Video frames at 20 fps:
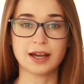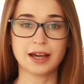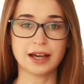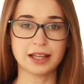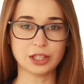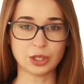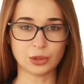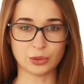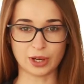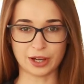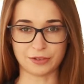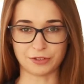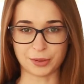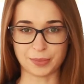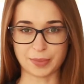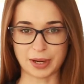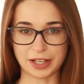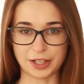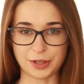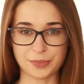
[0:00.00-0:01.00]
Hello
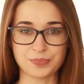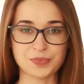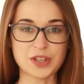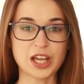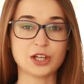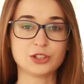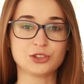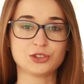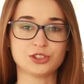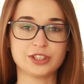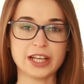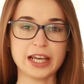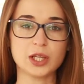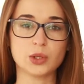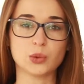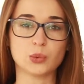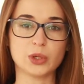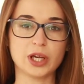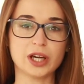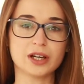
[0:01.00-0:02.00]
everybody! Today
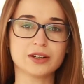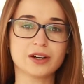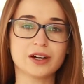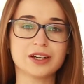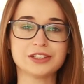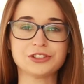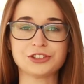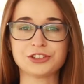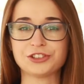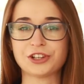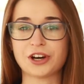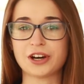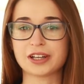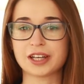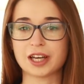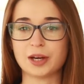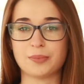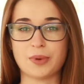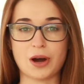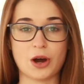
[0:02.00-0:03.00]
we are going to
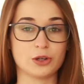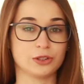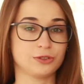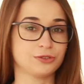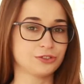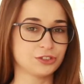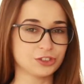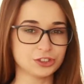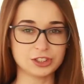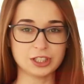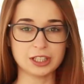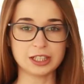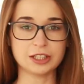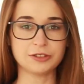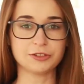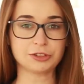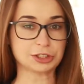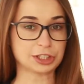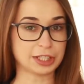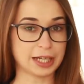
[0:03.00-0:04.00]
talk about food
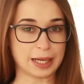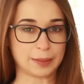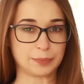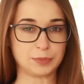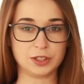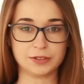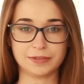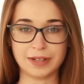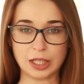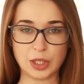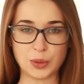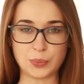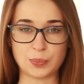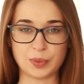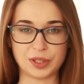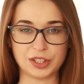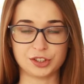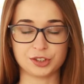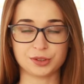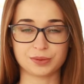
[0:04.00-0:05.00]
delivery app
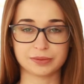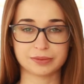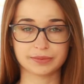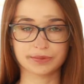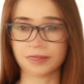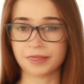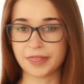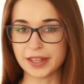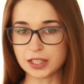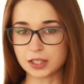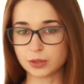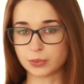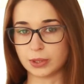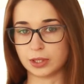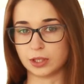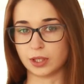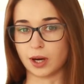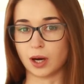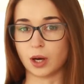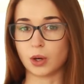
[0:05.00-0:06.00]
development. This
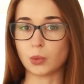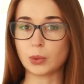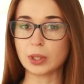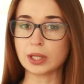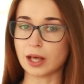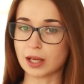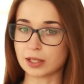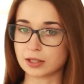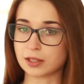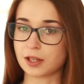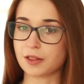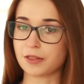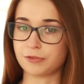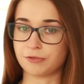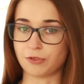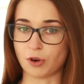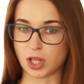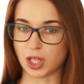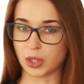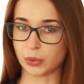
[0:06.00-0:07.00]
video will answer the
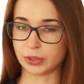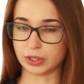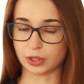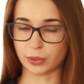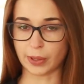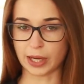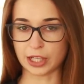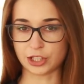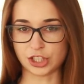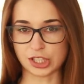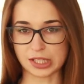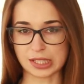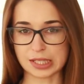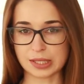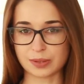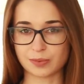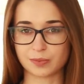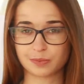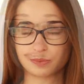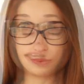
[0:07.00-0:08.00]
following
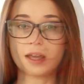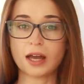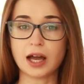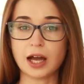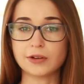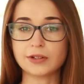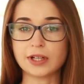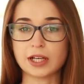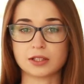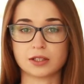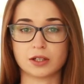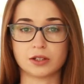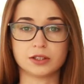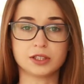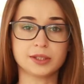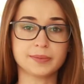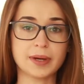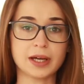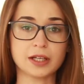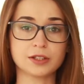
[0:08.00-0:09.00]
questions. How does
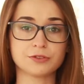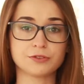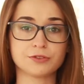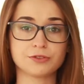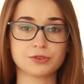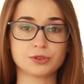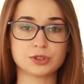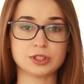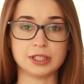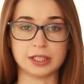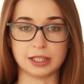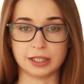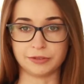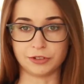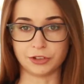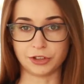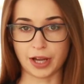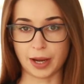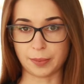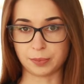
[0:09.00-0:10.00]
on-demand food
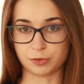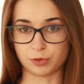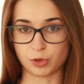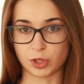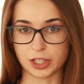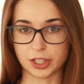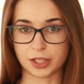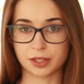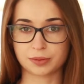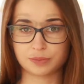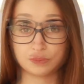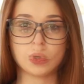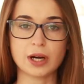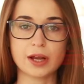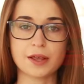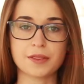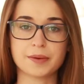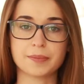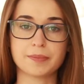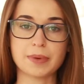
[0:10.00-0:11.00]
delivery app work? What
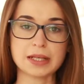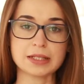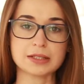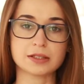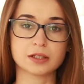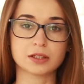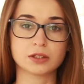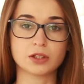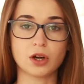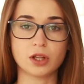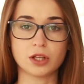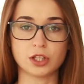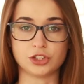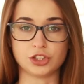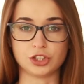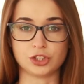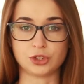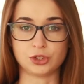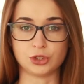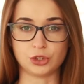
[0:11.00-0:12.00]
are the best
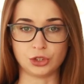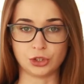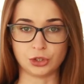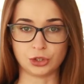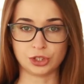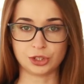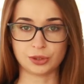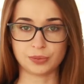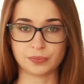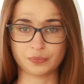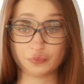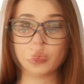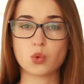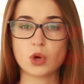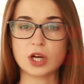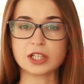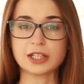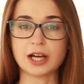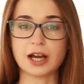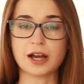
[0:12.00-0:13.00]
technologies to use?
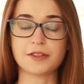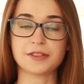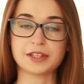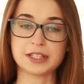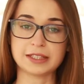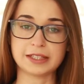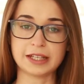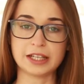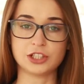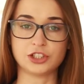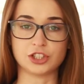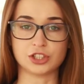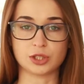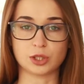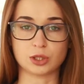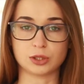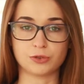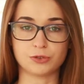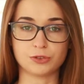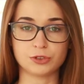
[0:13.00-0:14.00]
What are the stages
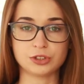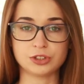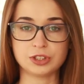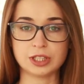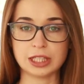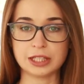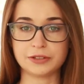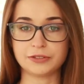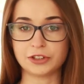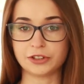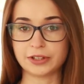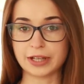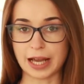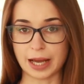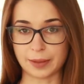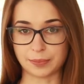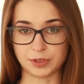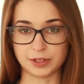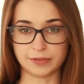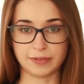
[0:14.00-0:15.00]
of food delivery
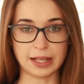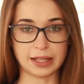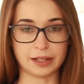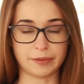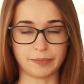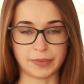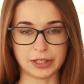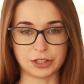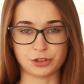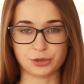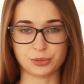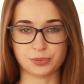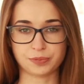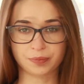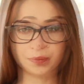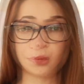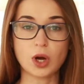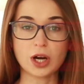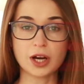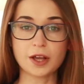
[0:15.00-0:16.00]
app development?
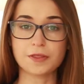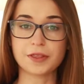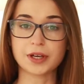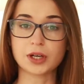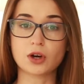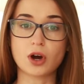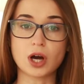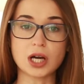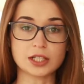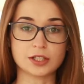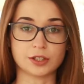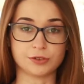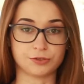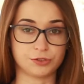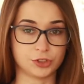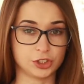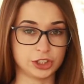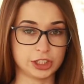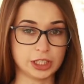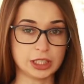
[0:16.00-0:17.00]
What are the cost of
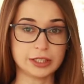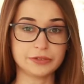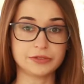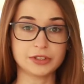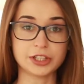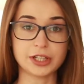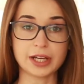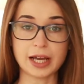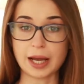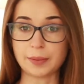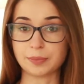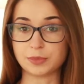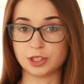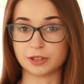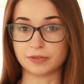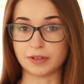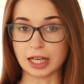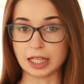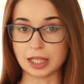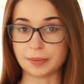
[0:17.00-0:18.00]
food delivery app
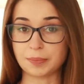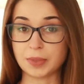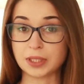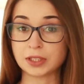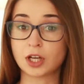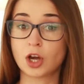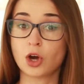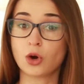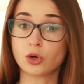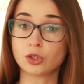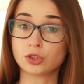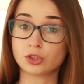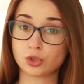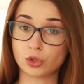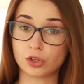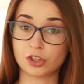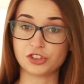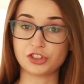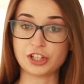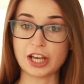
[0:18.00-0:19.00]
development on
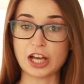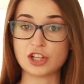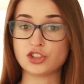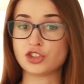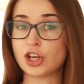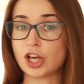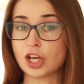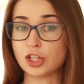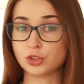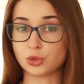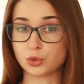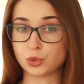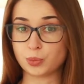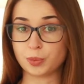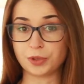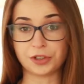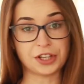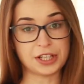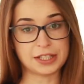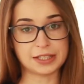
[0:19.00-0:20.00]
DoorDash and
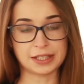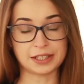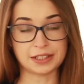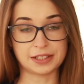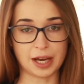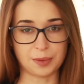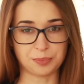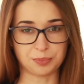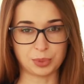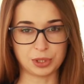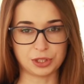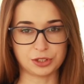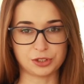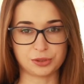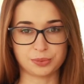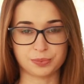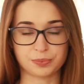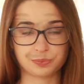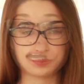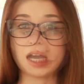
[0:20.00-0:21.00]
Uber Eats
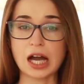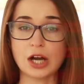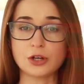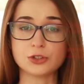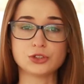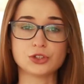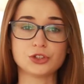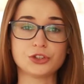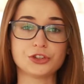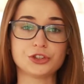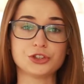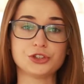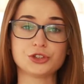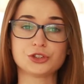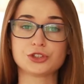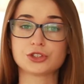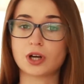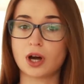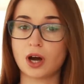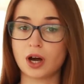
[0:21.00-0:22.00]
examples? How to
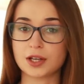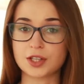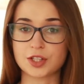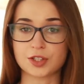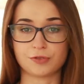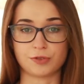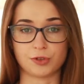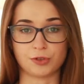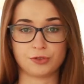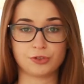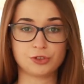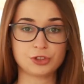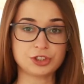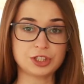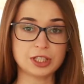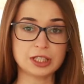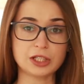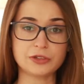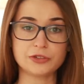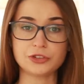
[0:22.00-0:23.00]
reduce costs for food
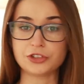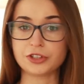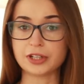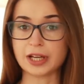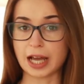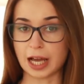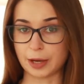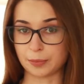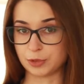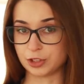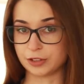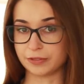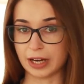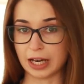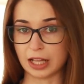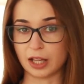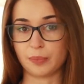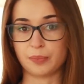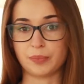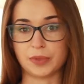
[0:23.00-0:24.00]
delivery app
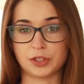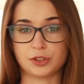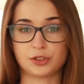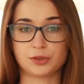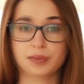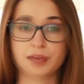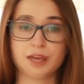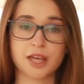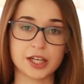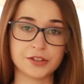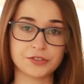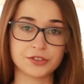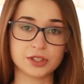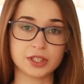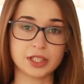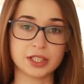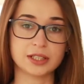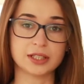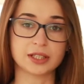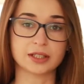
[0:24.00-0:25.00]
development. If you
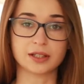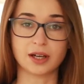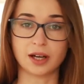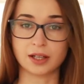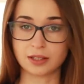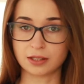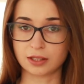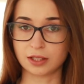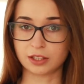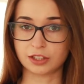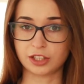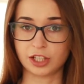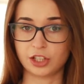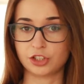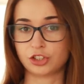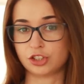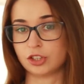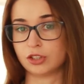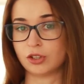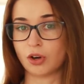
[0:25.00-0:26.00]
need a
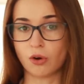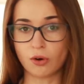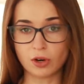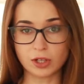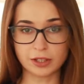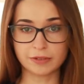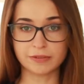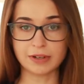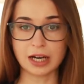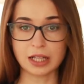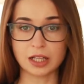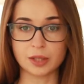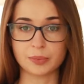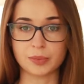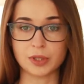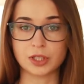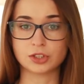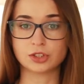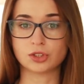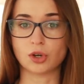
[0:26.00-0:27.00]
consultation or
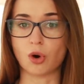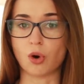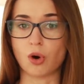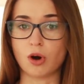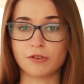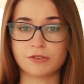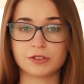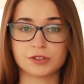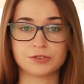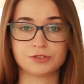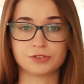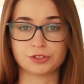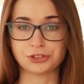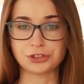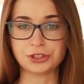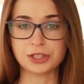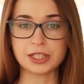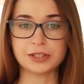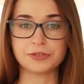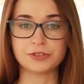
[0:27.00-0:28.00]
development of a food
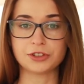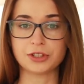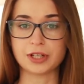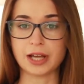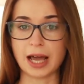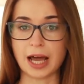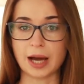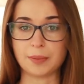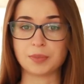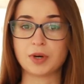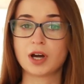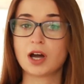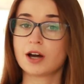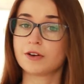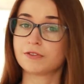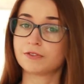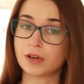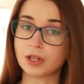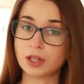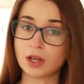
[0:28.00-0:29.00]
delivery app,
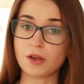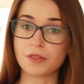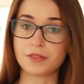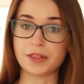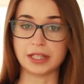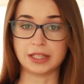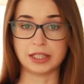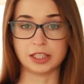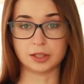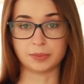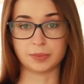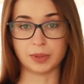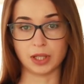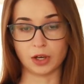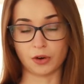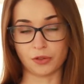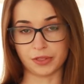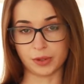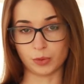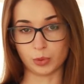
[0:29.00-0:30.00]
follow the link
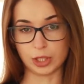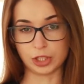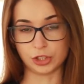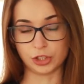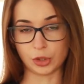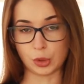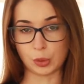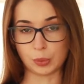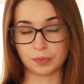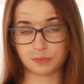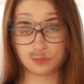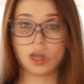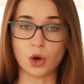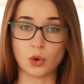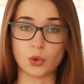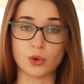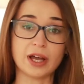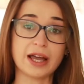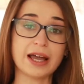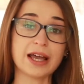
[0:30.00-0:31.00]
below the video.
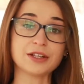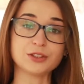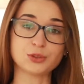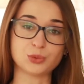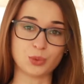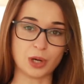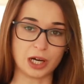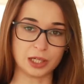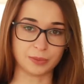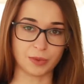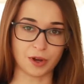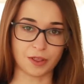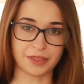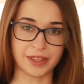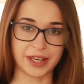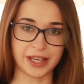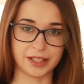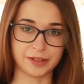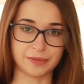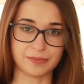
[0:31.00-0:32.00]
Oh, and one more
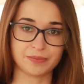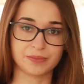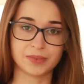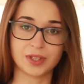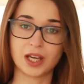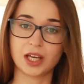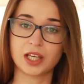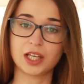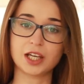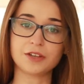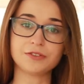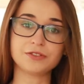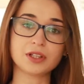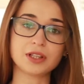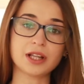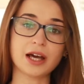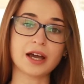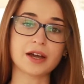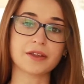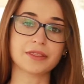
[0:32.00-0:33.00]
thing. If
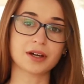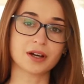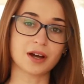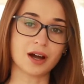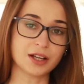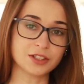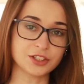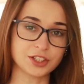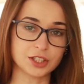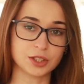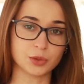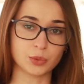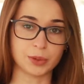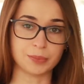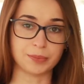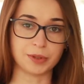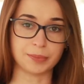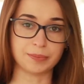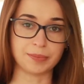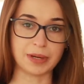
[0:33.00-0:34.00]
you like the content we
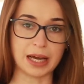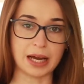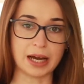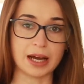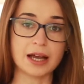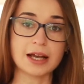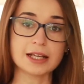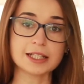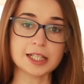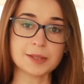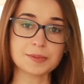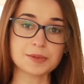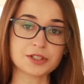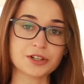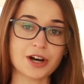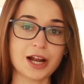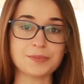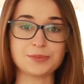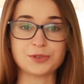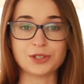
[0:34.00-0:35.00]
prepare,
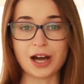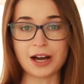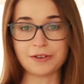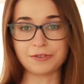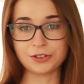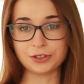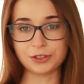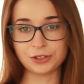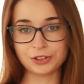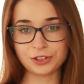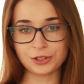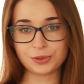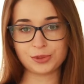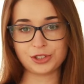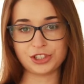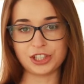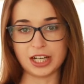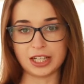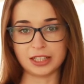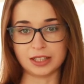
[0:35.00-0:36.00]
subscribe to our YouTube
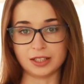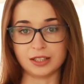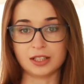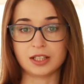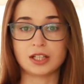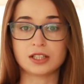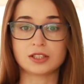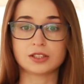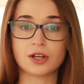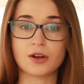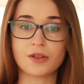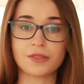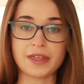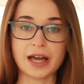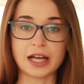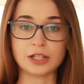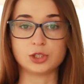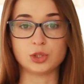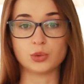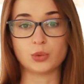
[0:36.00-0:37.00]
channel so
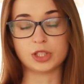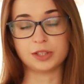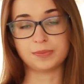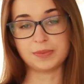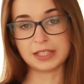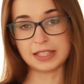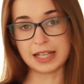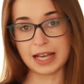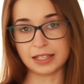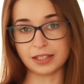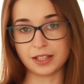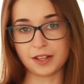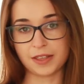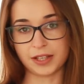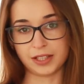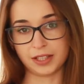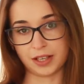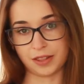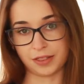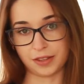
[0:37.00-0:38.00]
that you won't miss
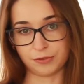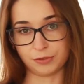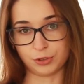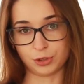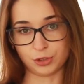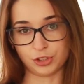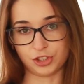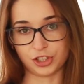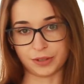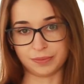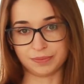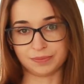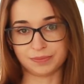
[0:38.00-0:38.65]
anything in the future.